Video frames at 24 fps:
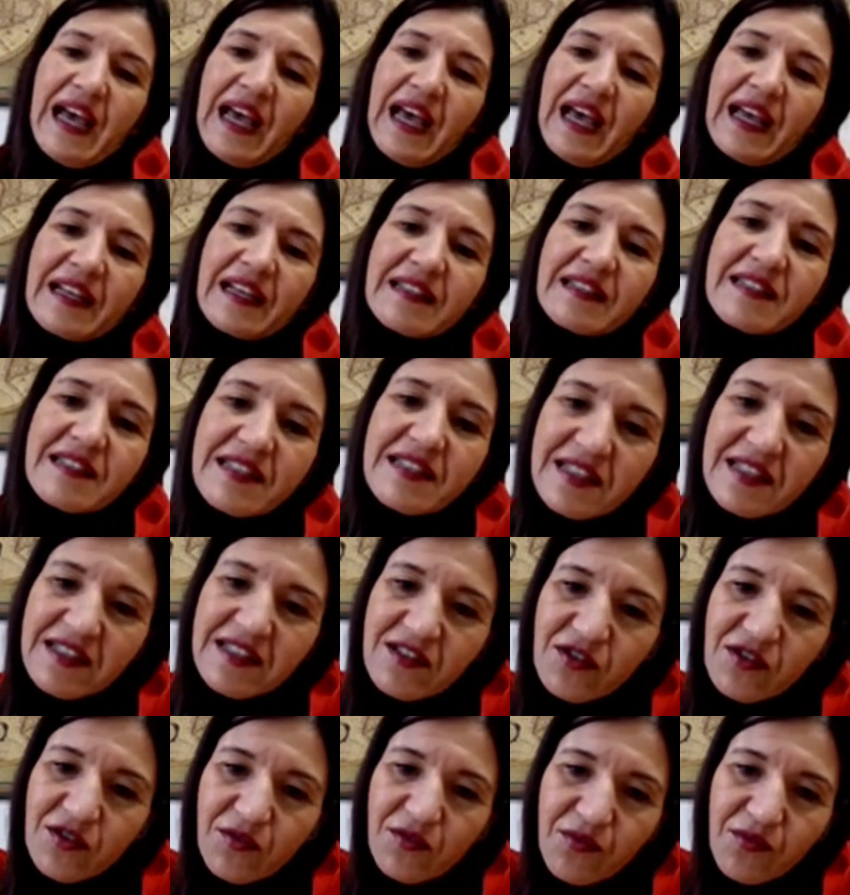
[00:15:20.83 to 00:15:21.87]
and
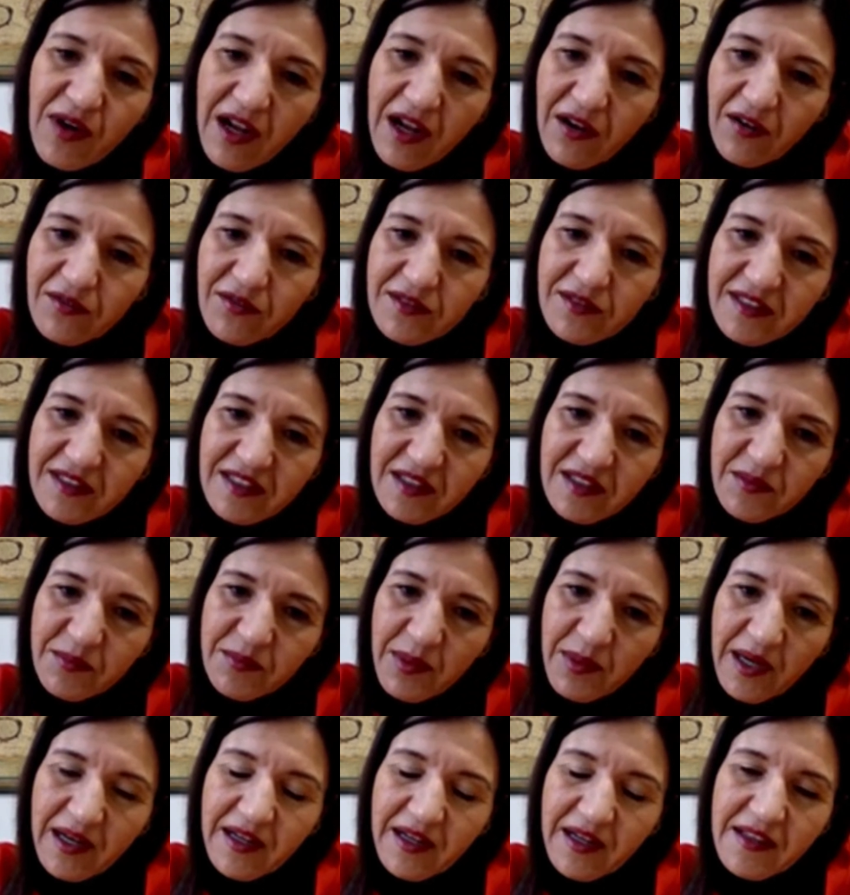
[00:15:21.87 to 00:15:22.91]

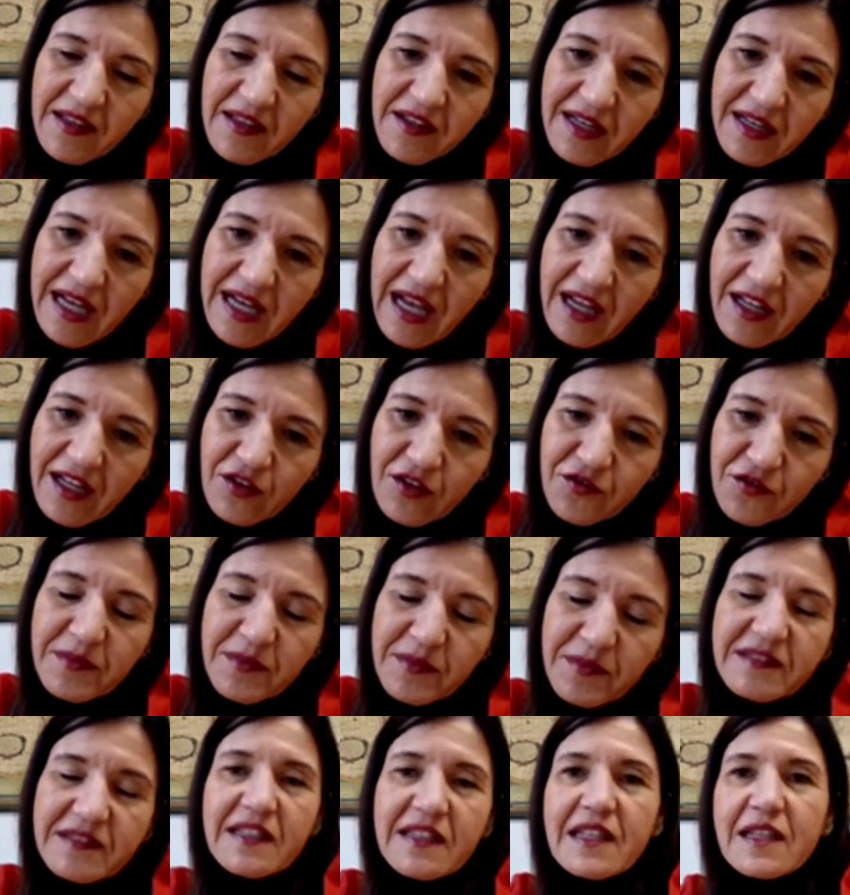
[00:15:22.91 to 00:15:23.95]
surrounded by the kind of
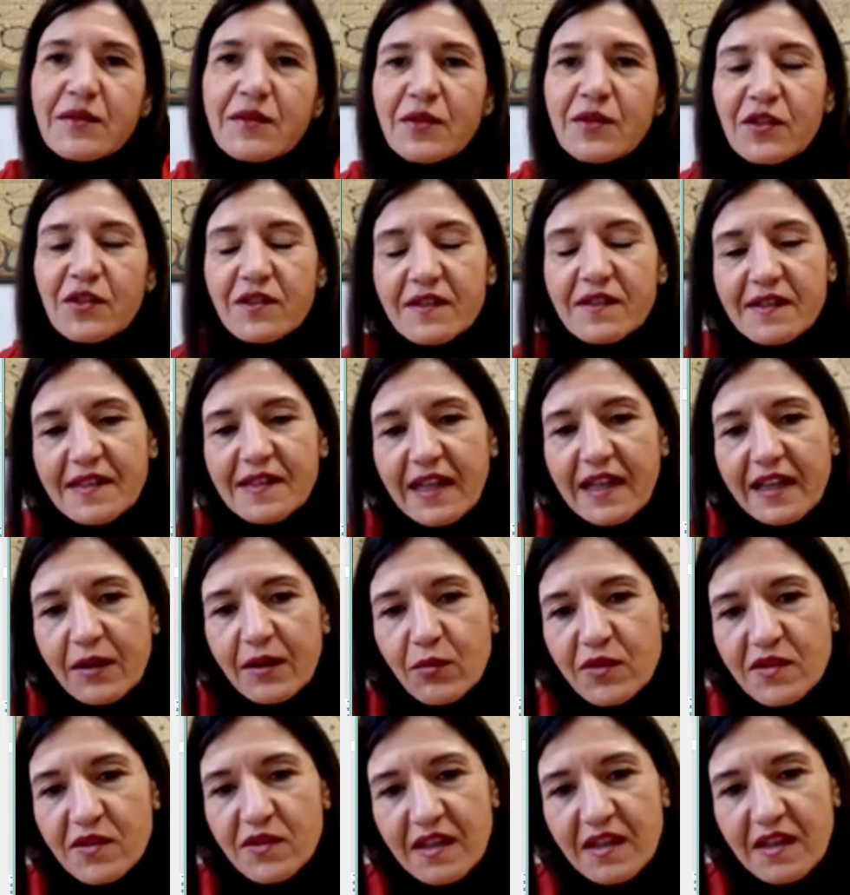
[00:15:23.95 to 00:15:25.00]
materials that
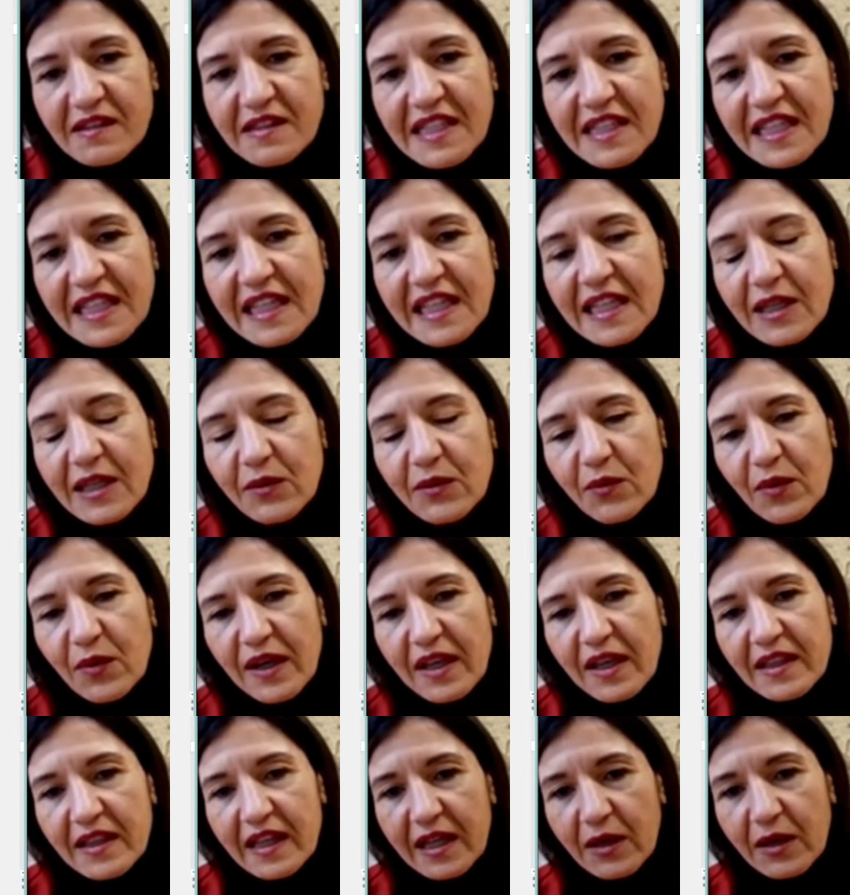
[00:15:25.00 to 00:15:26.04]
he was dealing
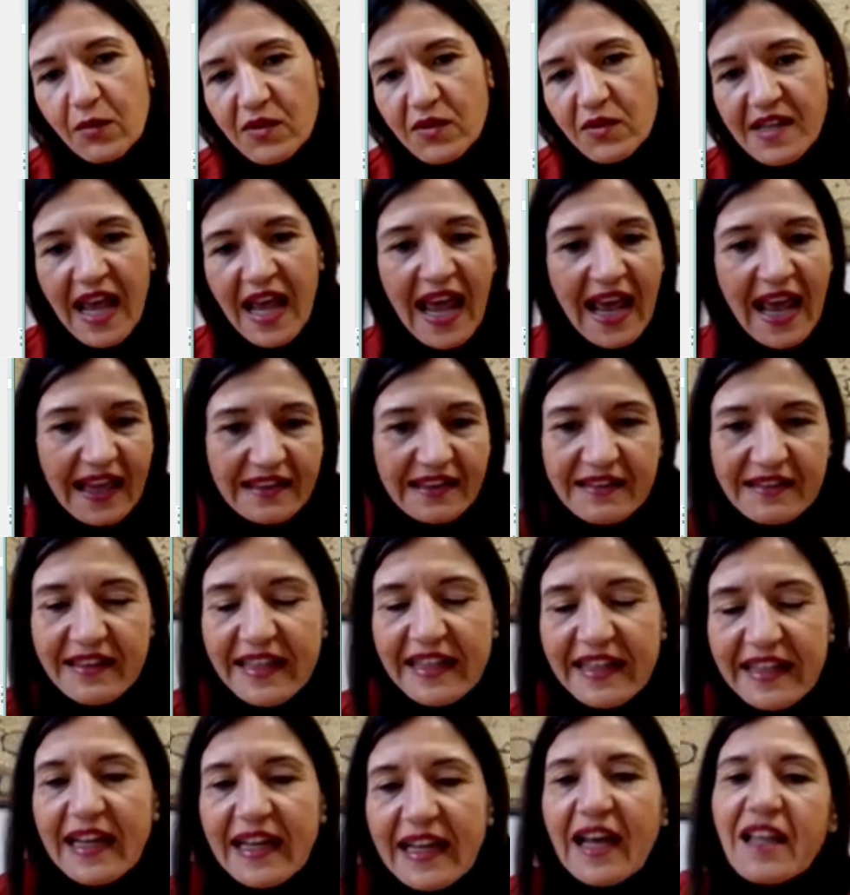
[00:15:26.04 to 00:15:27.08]
with, that he was
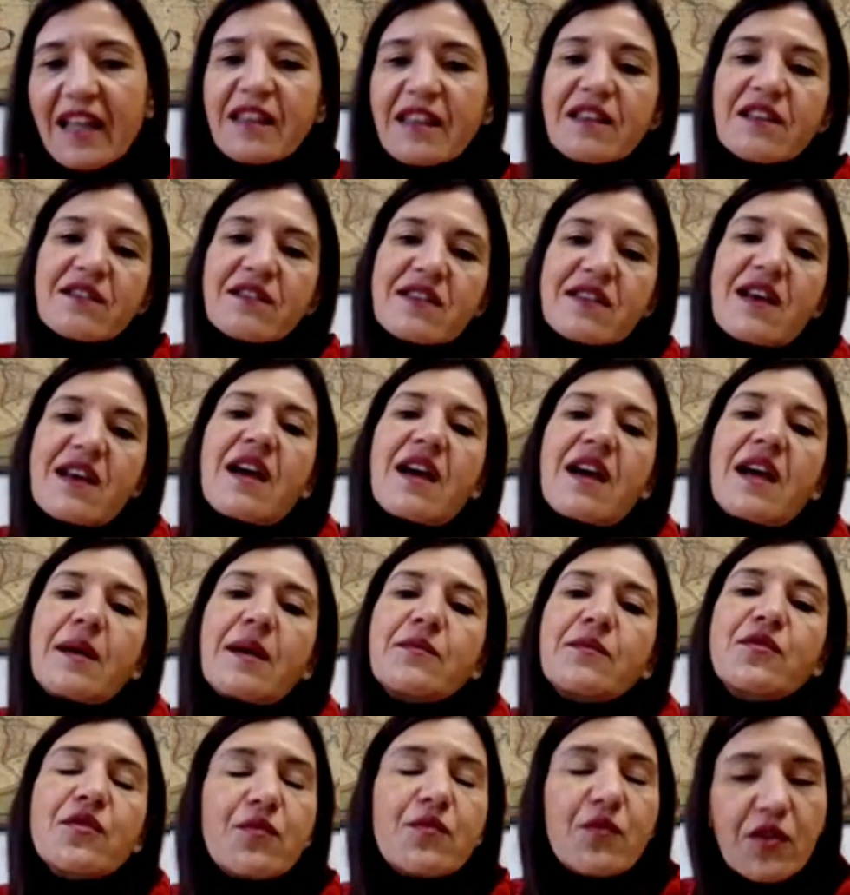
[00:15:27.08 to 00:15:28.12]
handling at the
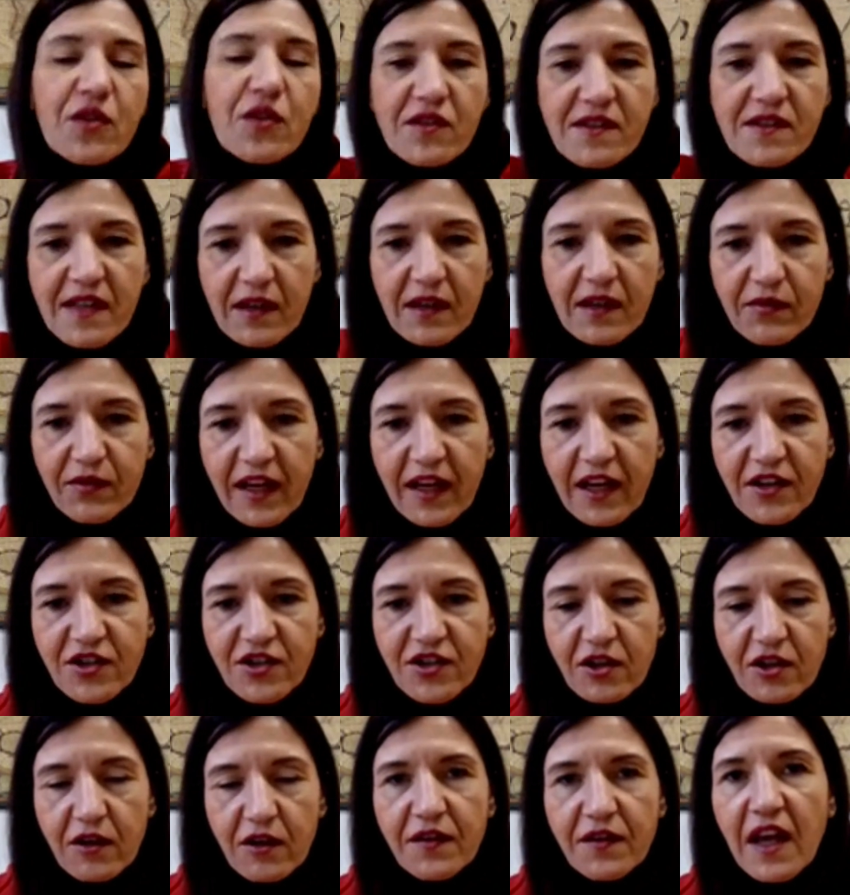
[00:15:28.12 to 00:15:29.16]
time towards the
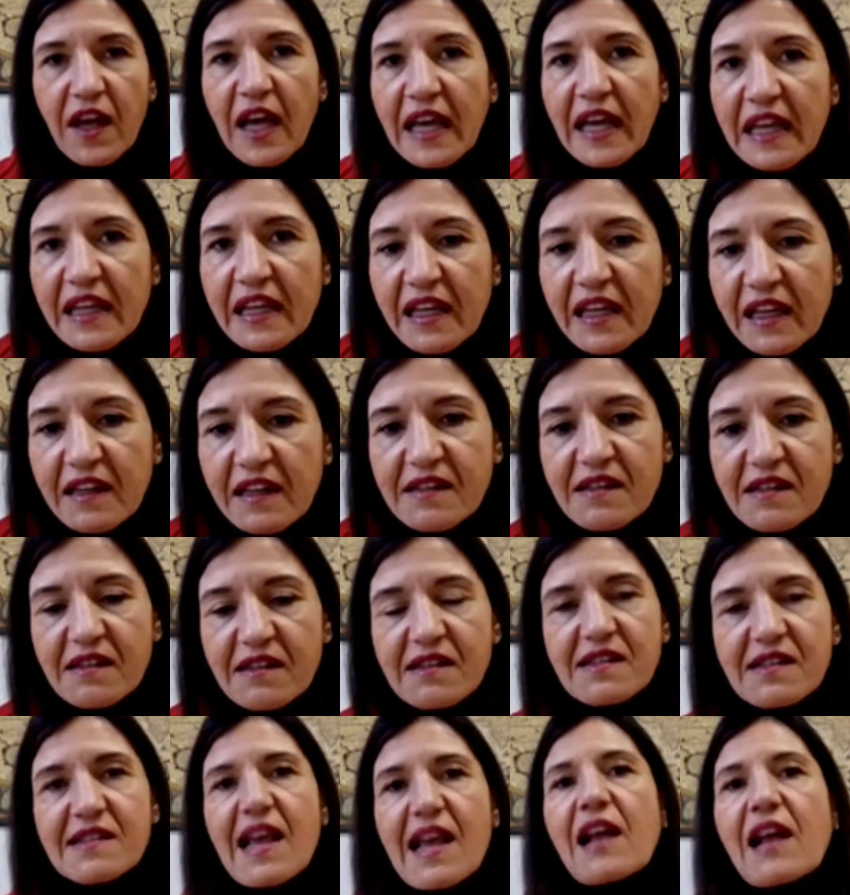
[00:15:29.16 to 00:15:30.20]
creation of
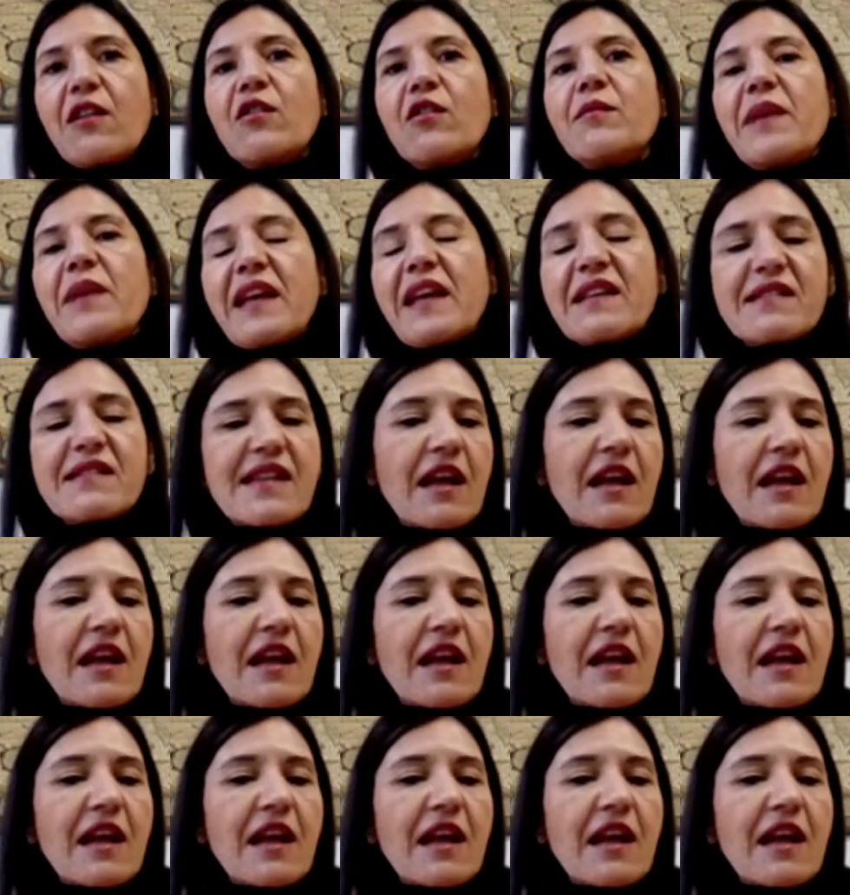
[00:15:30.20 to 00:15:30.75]
his Salome.